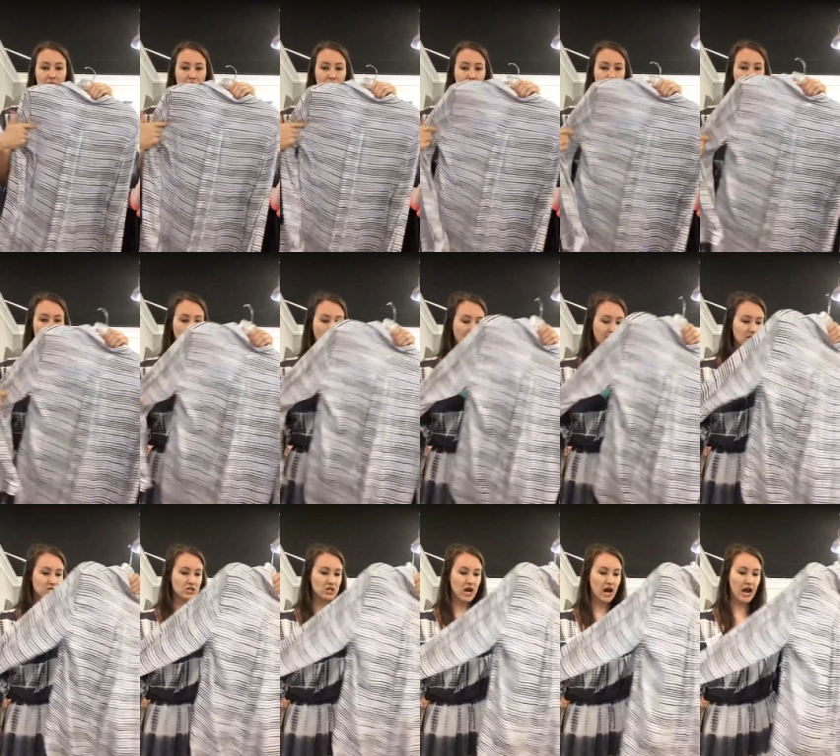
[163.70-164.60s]
Blue and
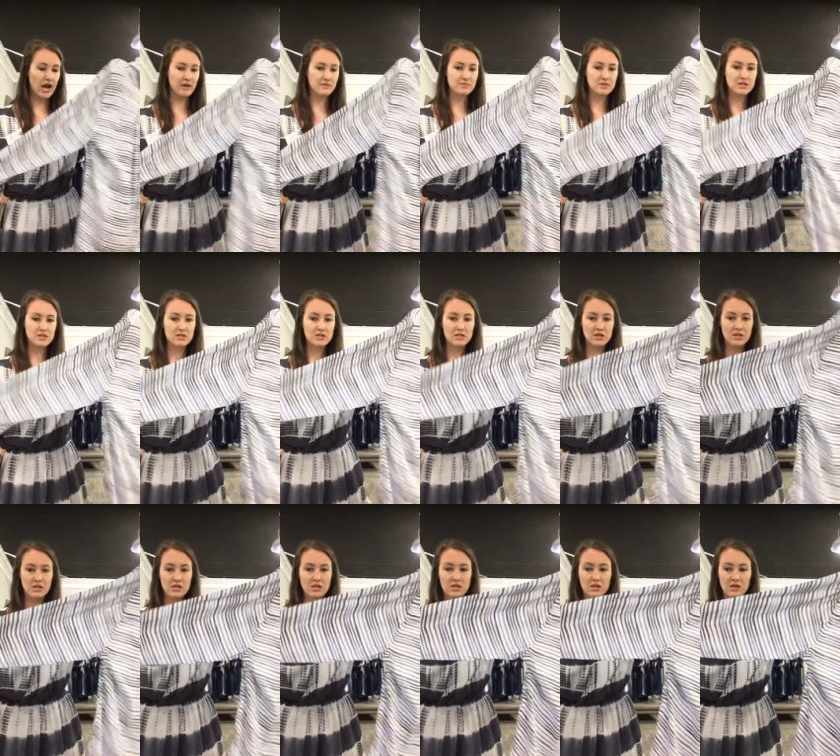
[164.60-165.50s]
white stripes,
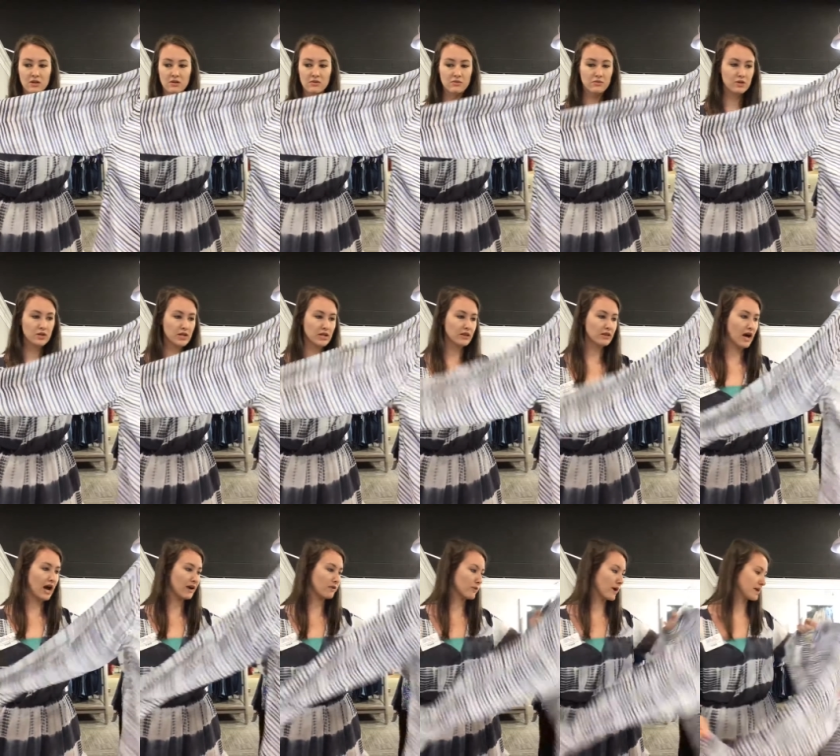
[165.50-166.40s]
Really
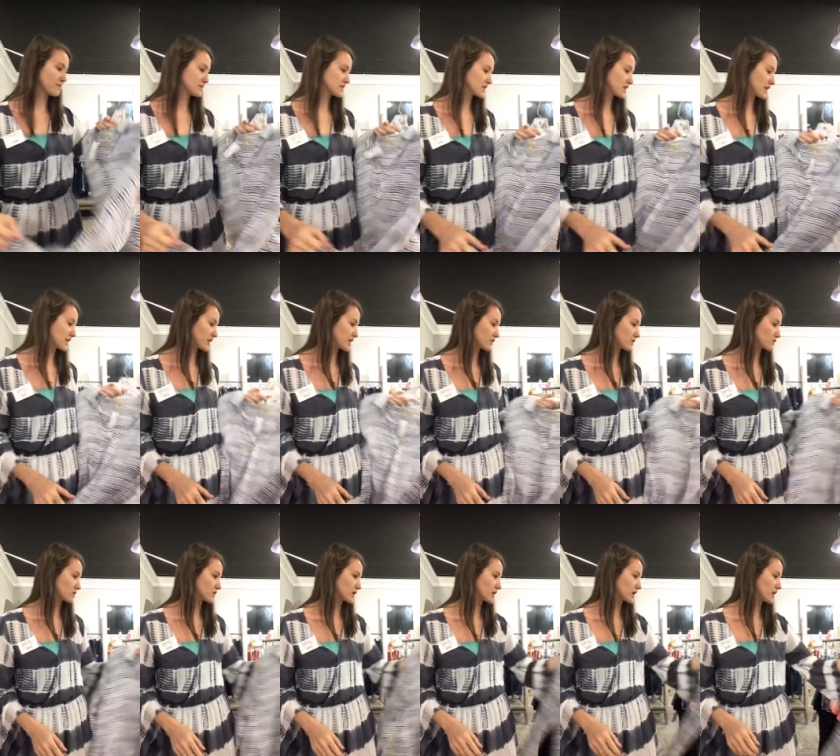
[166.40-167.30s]
lightweight material,
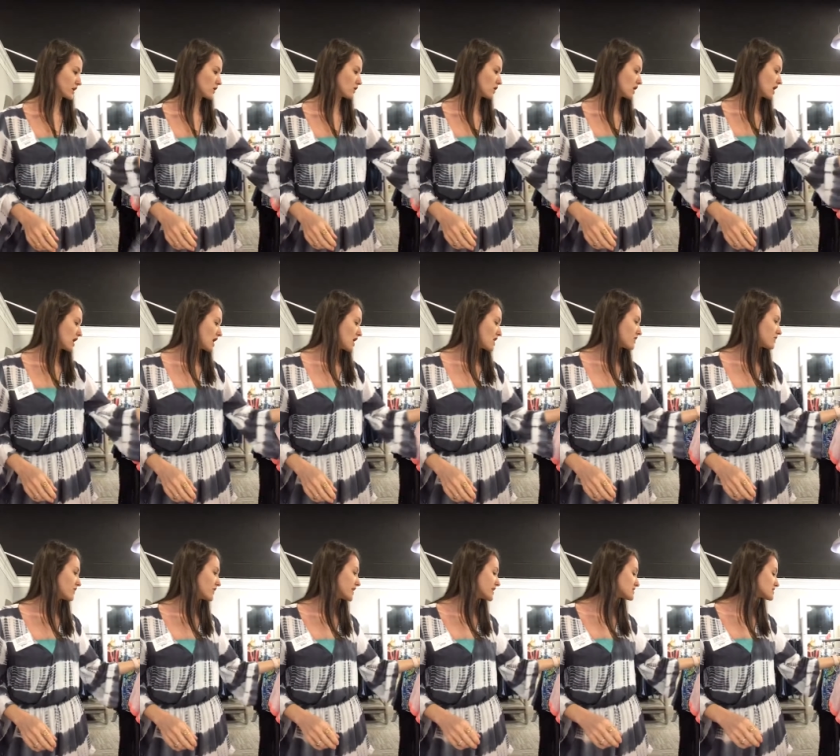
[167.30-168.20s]
really cute.
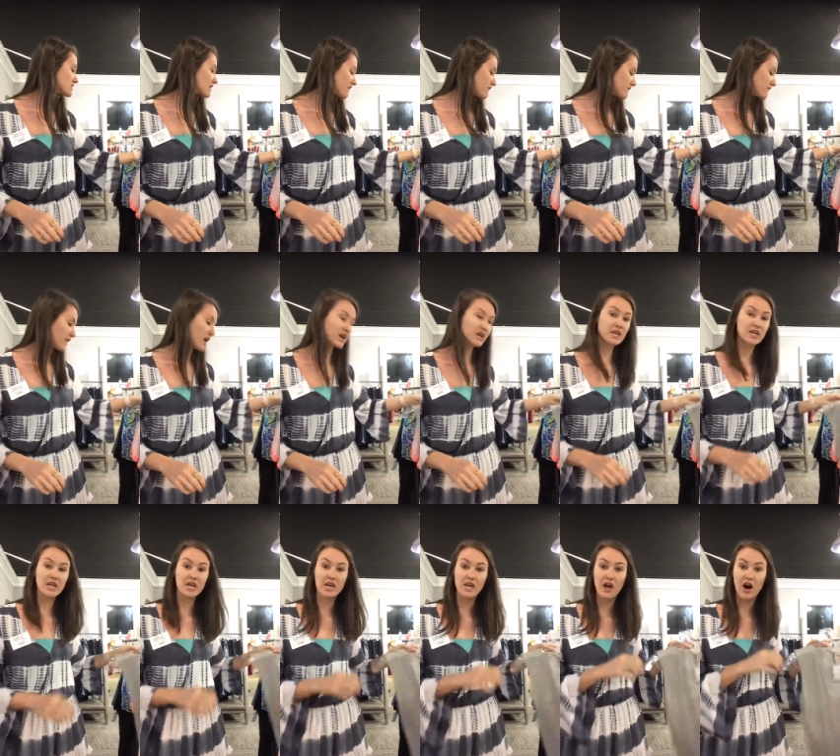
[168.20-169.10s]
This
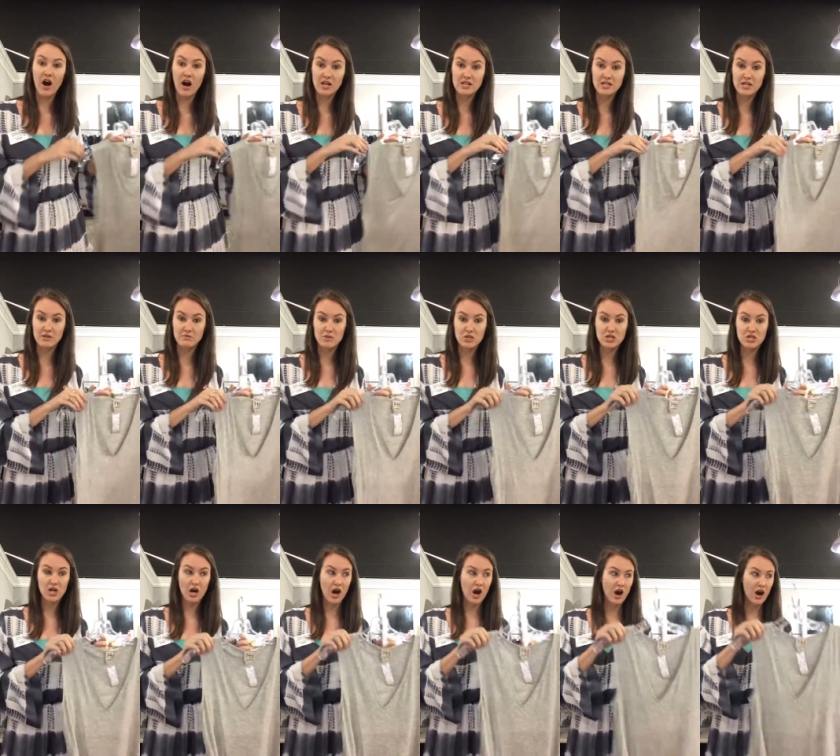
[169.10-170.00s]
funky, awesome
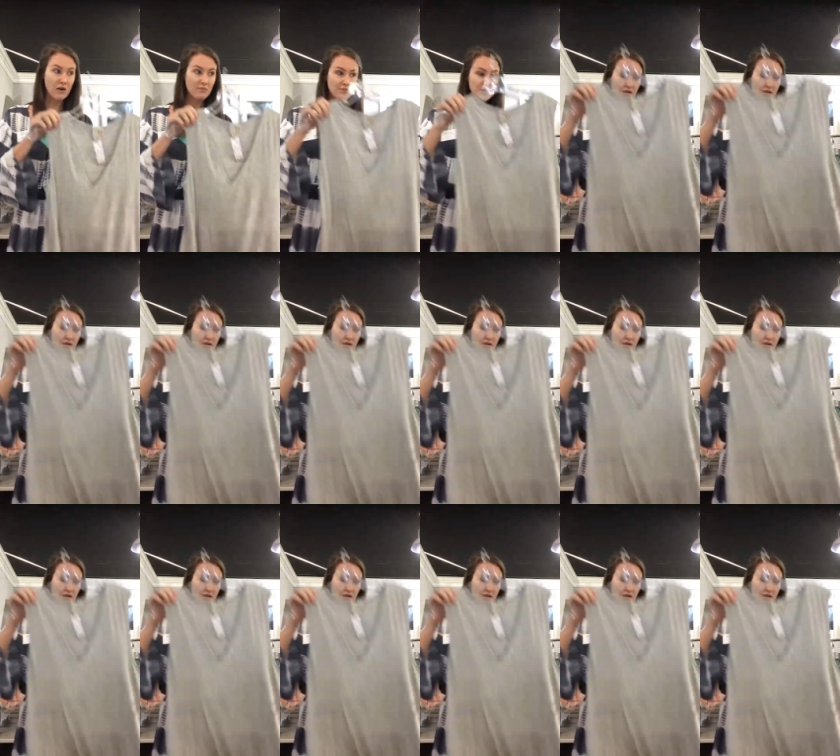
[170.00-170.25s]
top.